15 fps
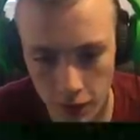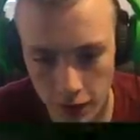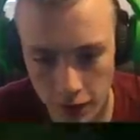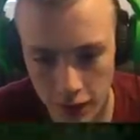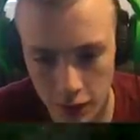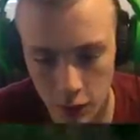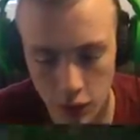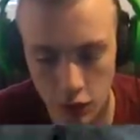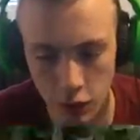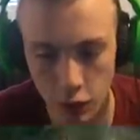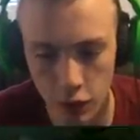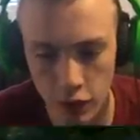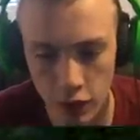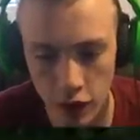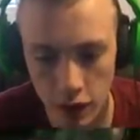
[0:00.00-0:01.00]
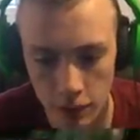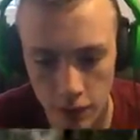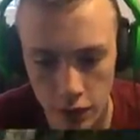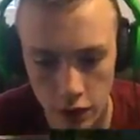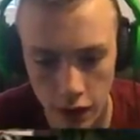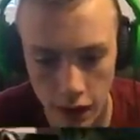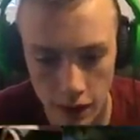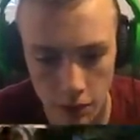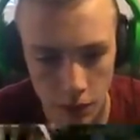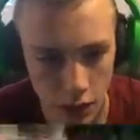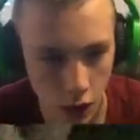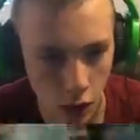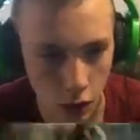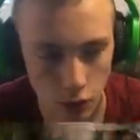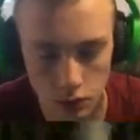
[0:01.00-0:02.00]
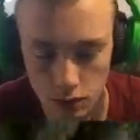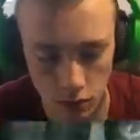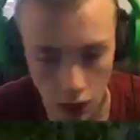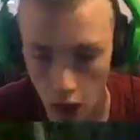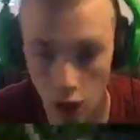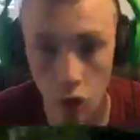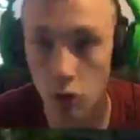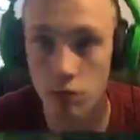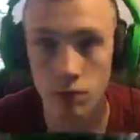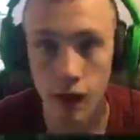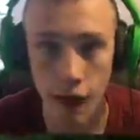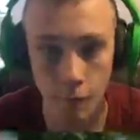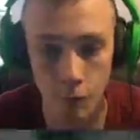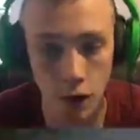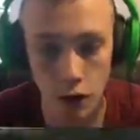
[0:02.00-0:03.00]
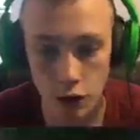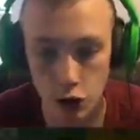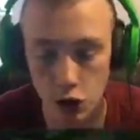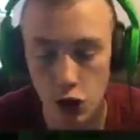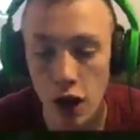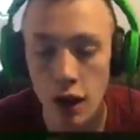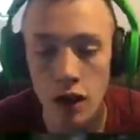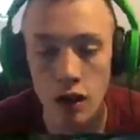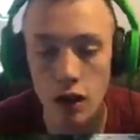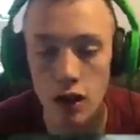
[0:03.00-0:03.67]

PC, which you figure I'd be good at, but no, I'm fucking shit.